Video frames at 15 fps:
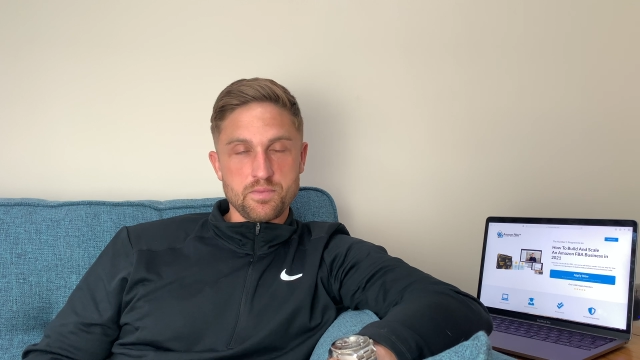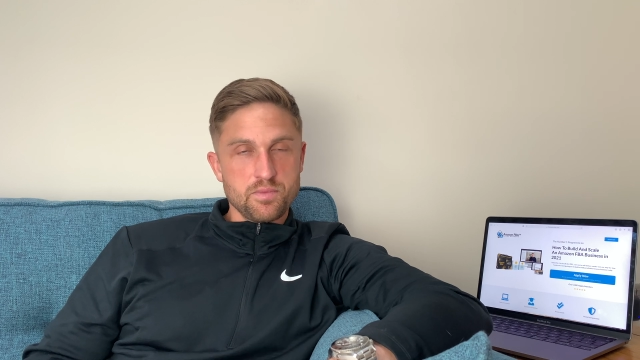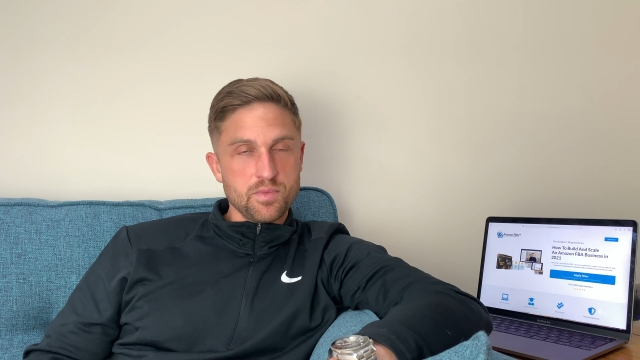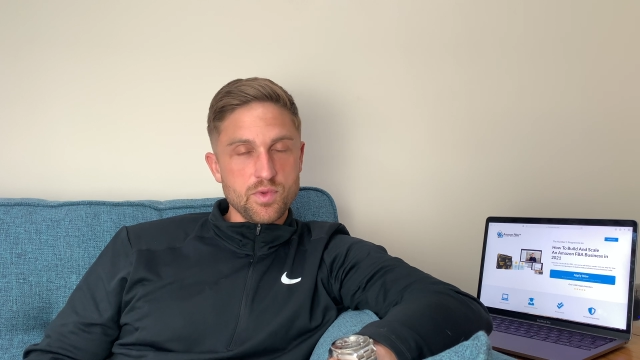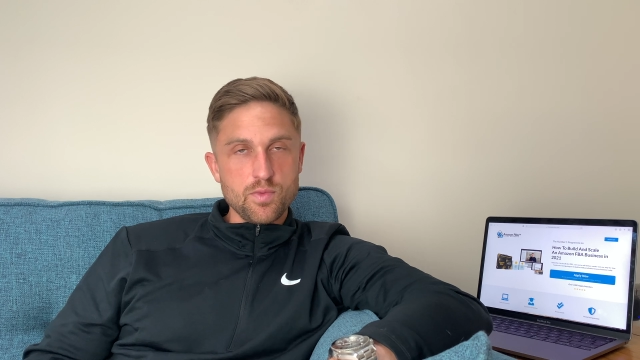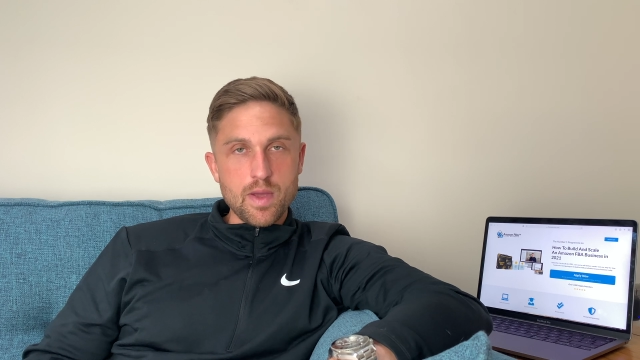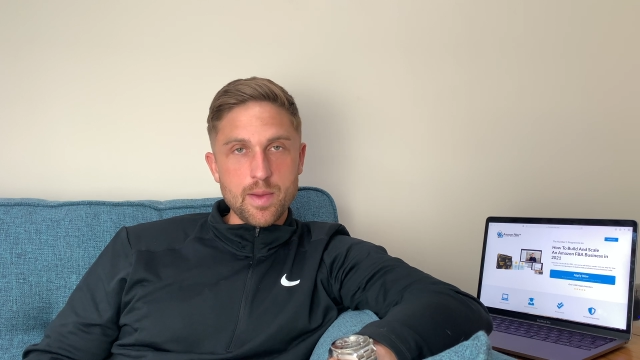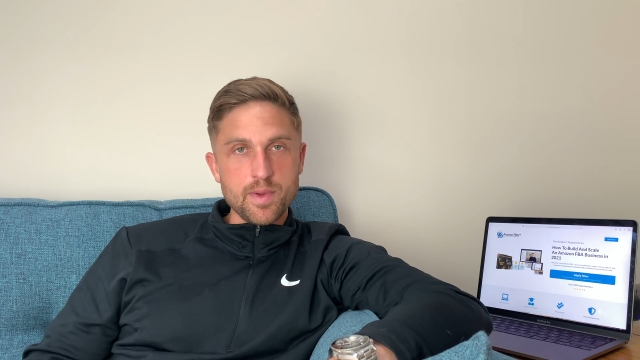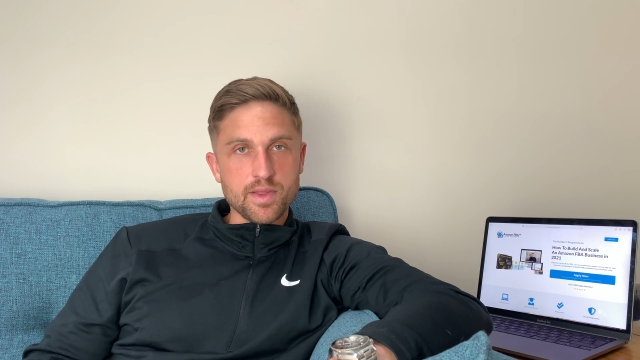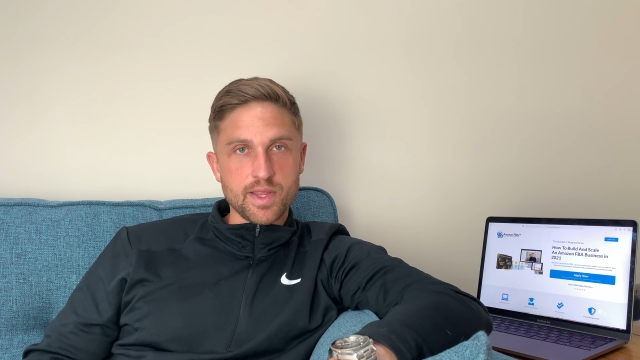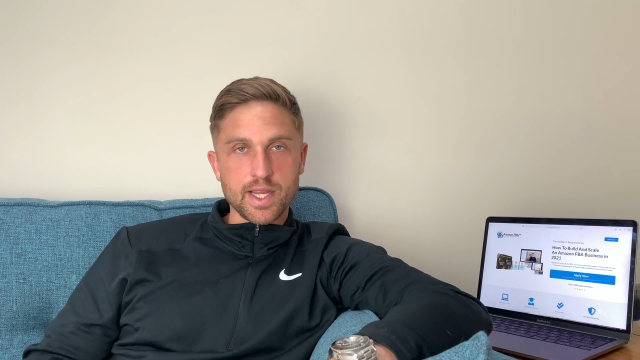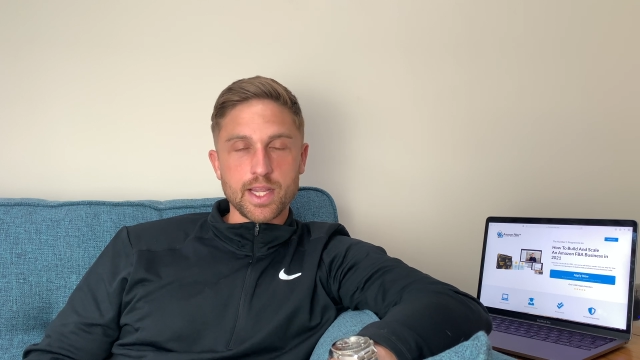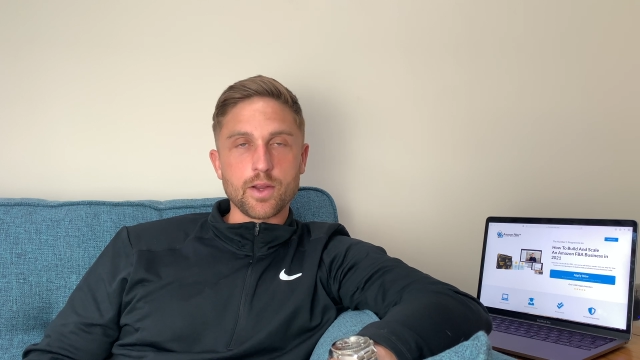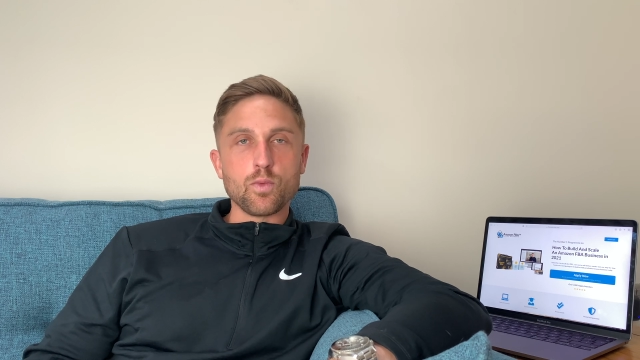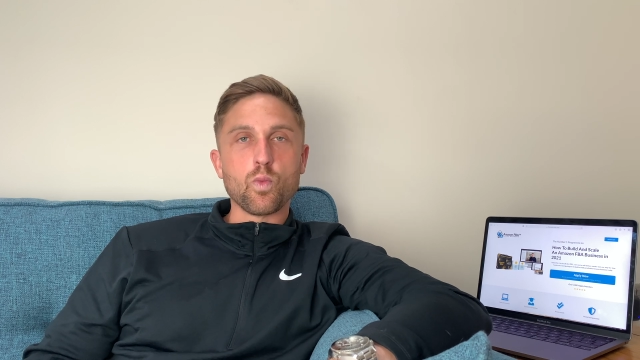You may be
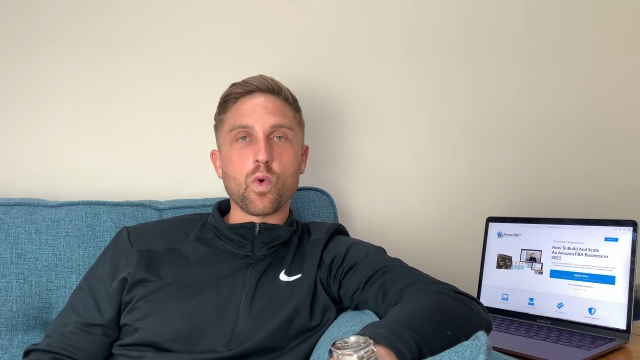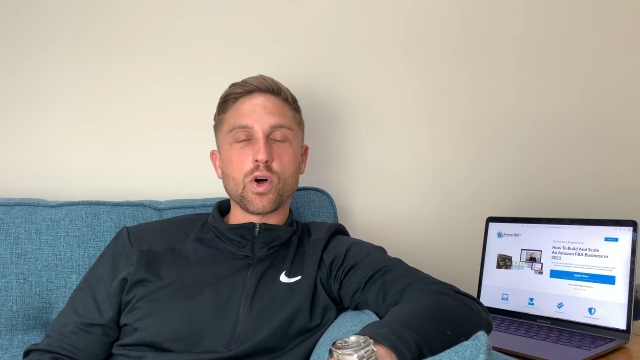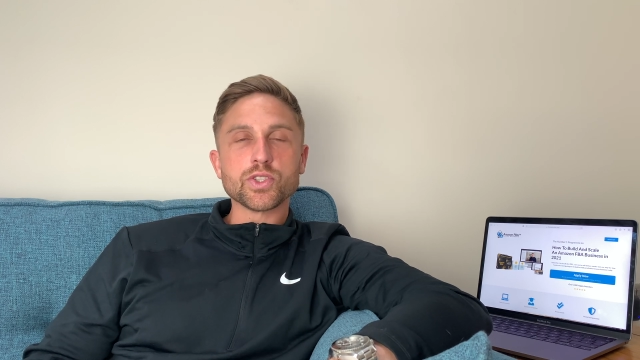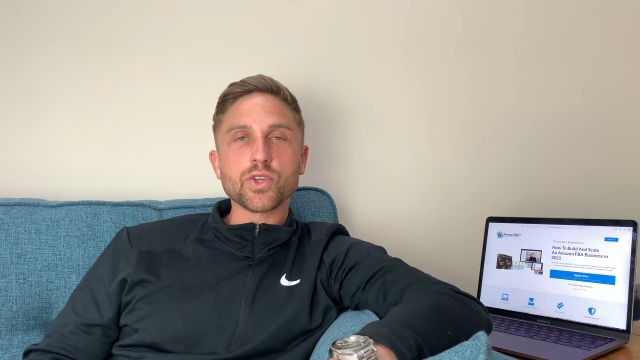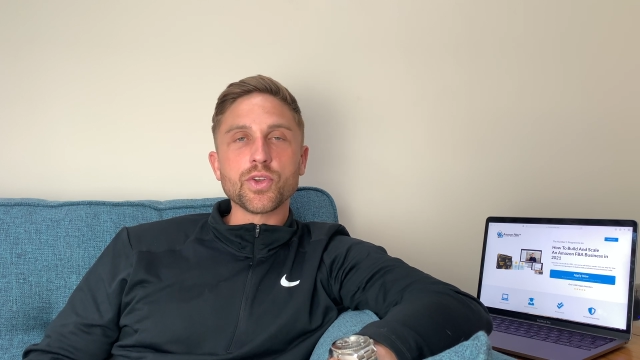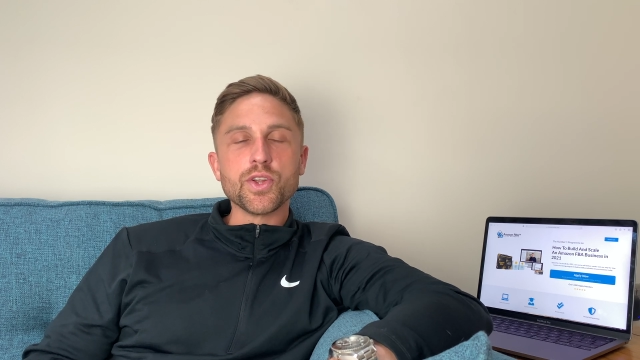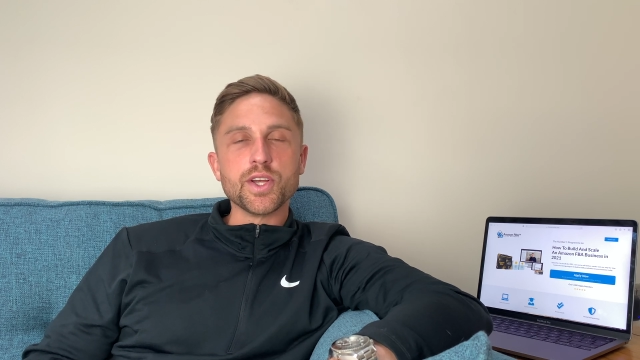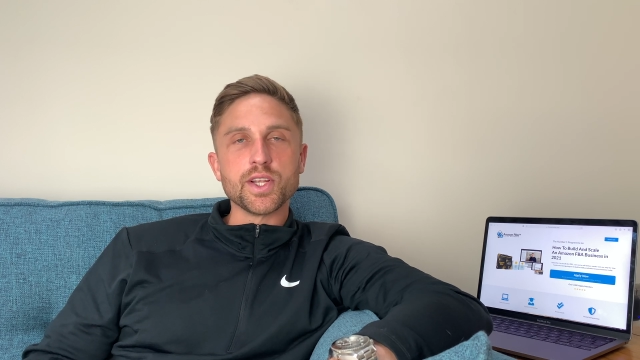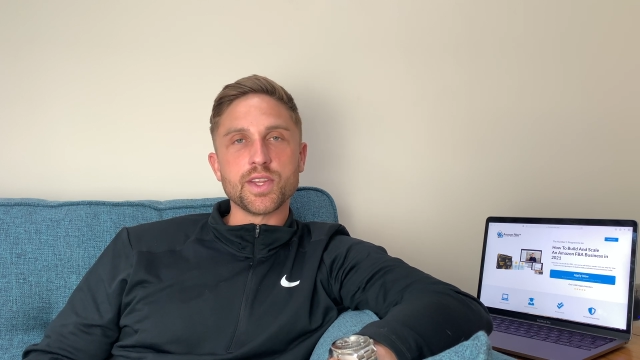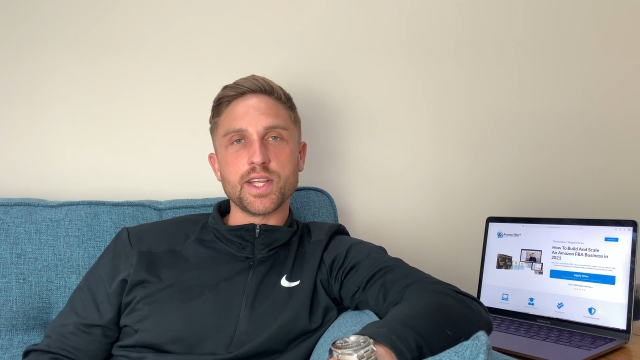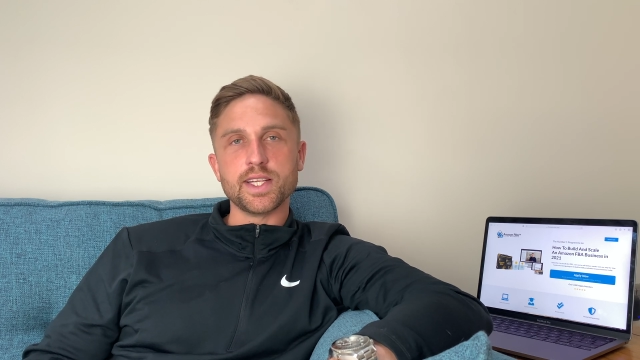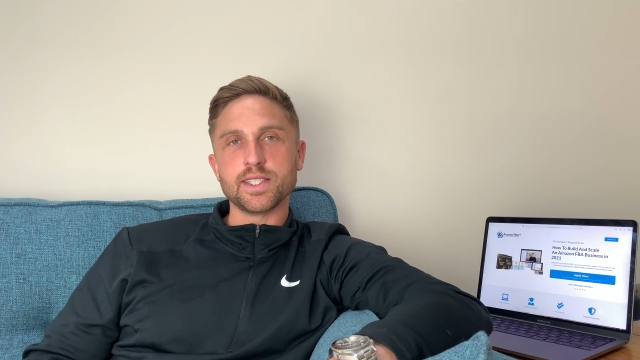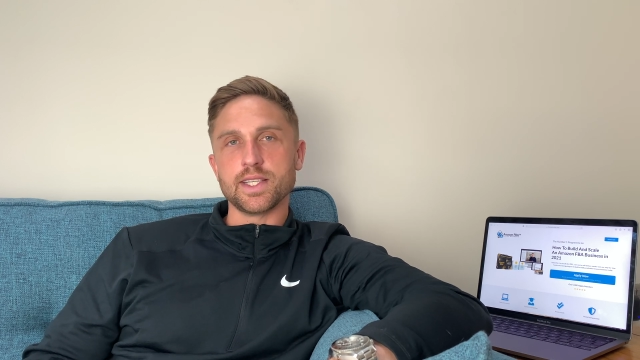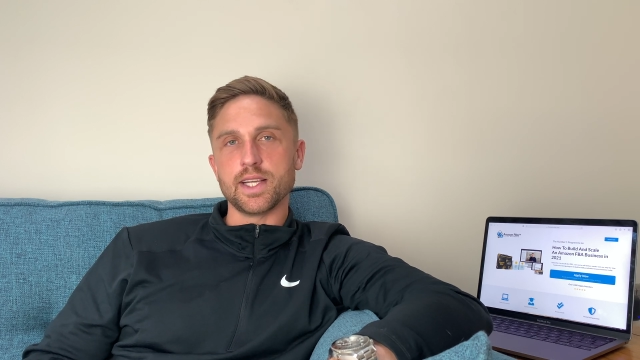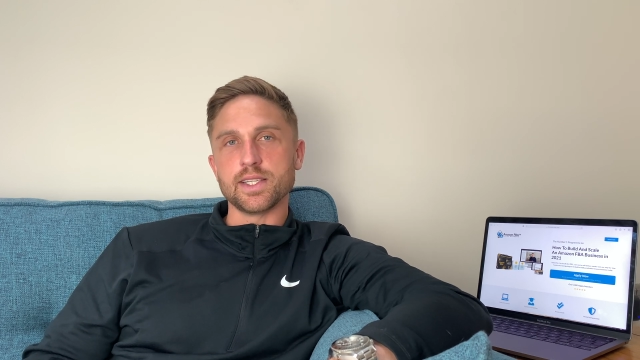thinking, what on earth
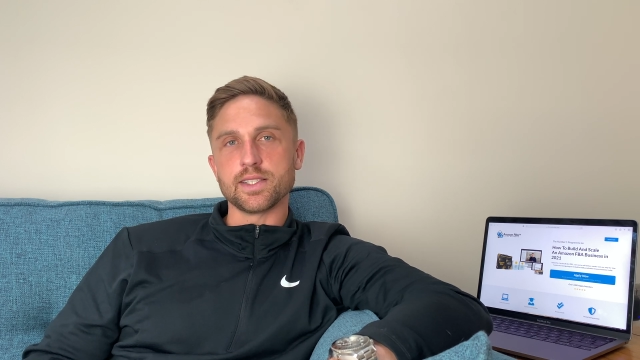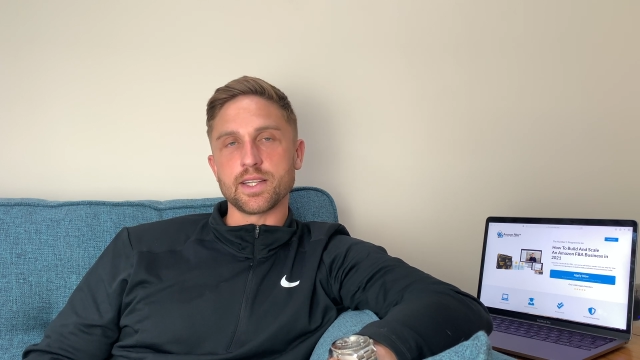is this